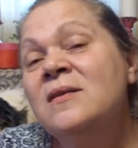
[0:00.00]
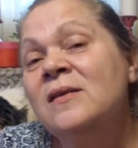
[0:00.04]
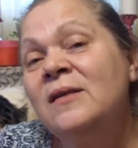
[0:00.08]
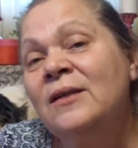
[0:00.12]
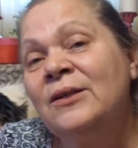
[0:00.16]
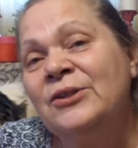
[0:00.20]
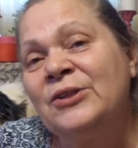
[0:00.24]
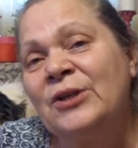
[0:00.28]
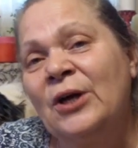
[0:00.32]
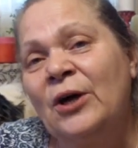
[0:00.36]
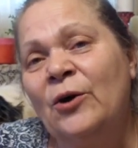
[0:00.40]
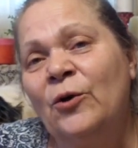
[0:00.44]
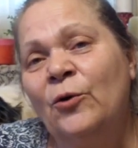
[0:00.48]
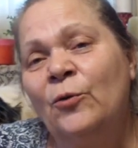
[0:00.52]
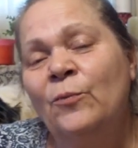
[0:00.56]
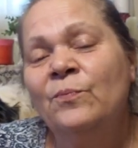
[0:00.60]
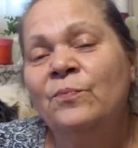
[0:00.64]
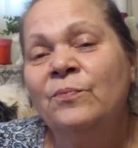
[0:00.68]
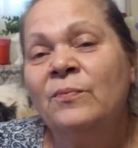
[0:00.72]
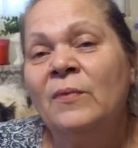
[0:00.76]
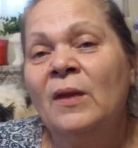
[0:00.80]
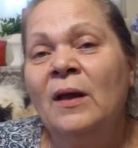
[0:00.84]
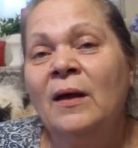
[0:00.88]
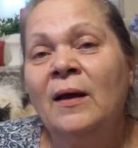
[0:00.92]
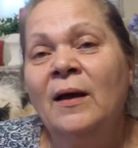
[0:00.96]
So,
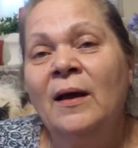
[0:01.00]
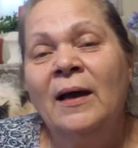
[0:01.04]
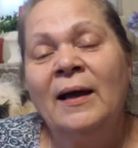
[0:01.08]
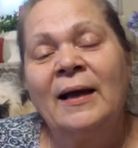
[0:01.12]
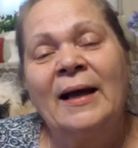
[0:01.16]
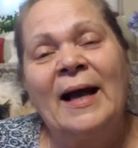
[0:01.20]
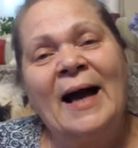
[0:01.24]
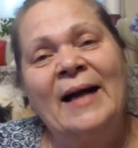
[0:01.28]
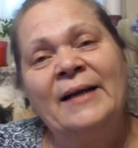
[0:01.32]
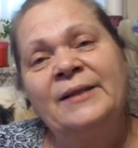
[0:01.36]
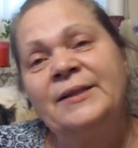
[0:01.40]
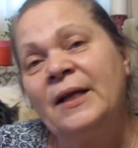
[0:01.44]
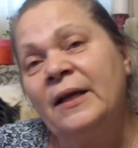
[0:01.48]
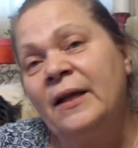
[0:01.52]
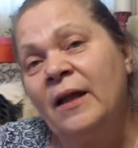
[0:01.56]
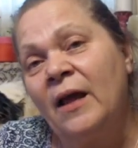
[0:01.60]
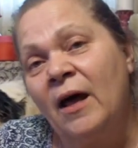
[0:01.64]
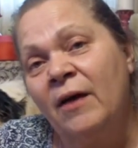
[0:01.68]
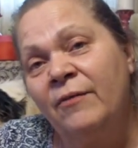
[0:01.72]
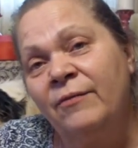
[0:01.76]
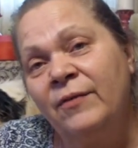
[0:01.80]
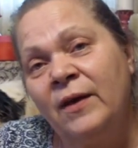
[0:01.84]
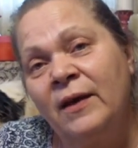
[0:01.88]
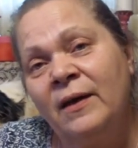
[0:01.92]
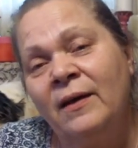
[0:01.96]
Guys, I
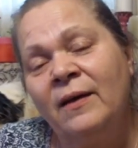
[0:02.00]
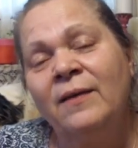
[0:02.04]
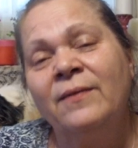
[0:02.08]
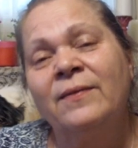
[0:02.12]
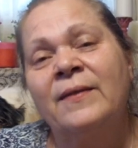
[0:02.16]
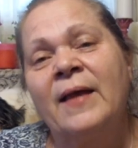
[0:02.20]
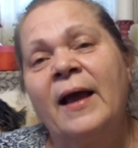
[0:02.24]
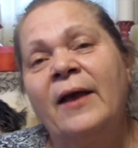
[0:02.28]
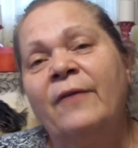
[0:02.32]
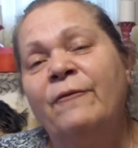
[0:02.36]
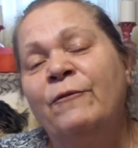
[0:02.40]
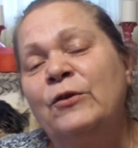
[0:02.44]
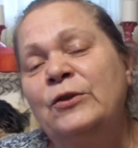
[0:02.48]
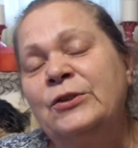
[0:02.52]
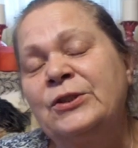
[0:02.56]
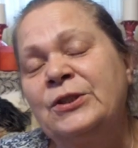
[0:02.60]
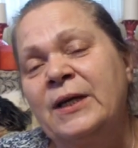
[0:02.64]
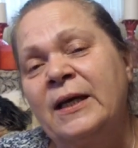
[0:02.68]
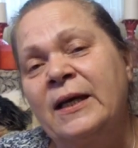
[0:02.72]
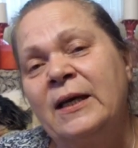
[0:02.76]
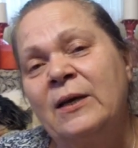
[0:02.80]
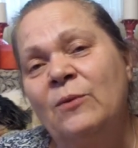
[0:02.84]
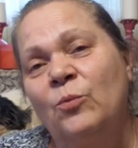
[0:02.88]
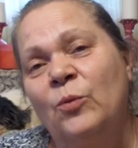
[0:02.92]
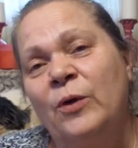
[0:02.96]
love you. Thanks for
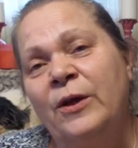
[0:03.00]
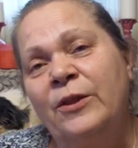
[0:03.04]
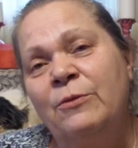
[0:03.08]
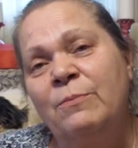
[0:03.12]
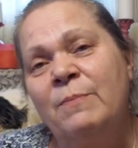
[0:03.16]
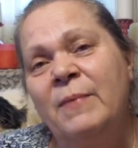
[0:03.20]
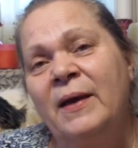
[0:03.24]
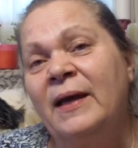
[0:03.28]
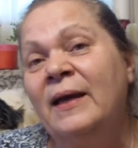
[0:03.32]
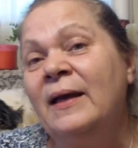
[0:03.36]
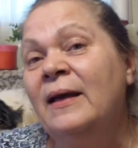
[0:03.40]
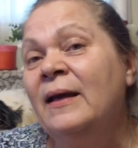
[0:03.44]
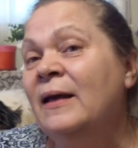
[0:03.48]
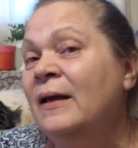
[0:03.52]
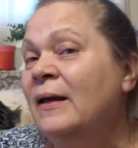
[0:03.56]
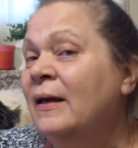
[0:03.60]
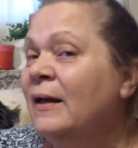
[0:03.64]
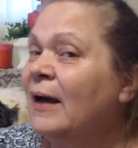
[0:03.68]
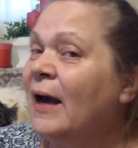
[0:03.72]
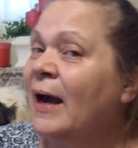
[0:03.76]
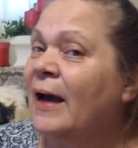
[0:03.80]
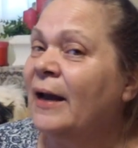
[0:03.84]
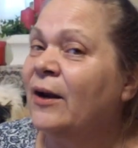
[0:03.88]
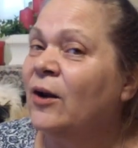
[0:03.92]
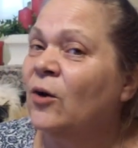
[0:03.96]
sticking with me.
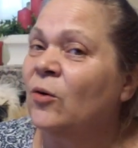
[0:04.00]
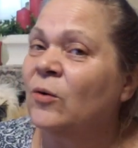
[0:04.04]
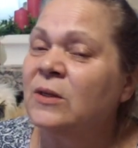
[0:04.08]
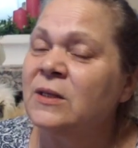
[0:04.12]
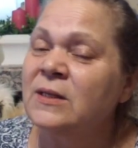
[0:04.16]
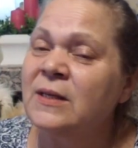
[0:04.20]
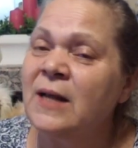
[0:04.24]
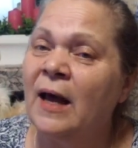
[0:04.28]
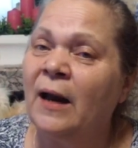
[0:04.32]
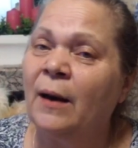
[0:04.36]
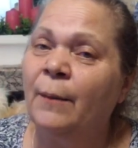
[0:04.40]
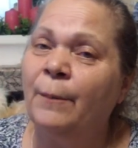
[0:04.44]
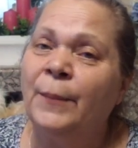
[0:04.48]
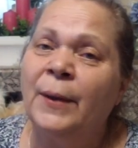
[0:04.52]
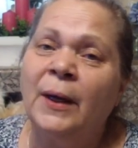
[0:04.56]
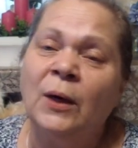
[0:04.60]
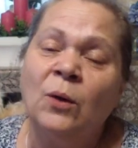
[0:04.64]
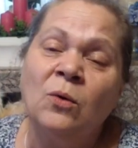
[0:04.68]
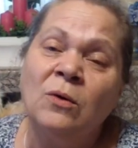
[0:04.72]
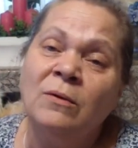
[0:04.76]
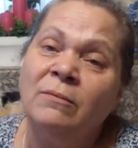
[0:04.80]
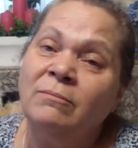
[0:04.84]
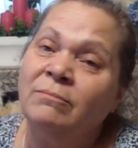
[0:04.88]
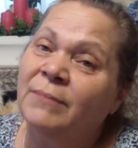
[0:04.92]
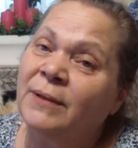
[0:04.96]
I know it's not a big
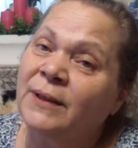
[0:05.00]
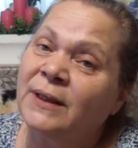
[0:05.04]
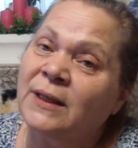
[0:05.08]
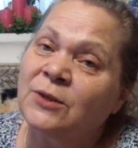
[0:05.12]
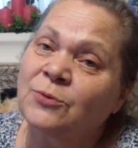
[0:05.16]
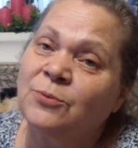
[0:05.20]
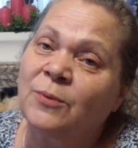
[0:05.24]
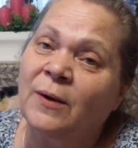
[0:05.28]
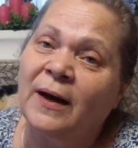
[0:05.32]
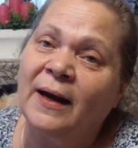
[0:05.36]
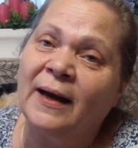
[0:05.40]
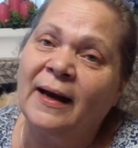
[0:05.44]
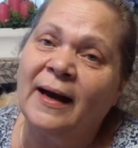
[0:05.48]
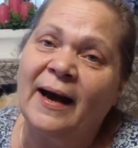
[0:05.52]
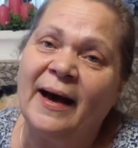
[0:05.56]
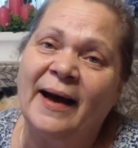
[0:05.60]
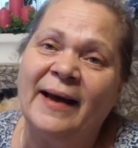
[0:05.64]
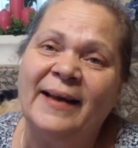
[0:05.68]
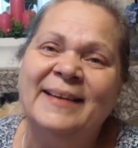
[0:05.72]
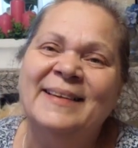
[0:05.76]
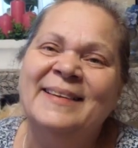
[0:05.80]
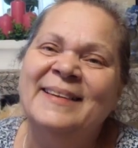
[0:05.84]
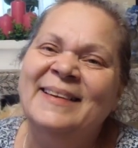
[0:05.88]
one, but it's what I got.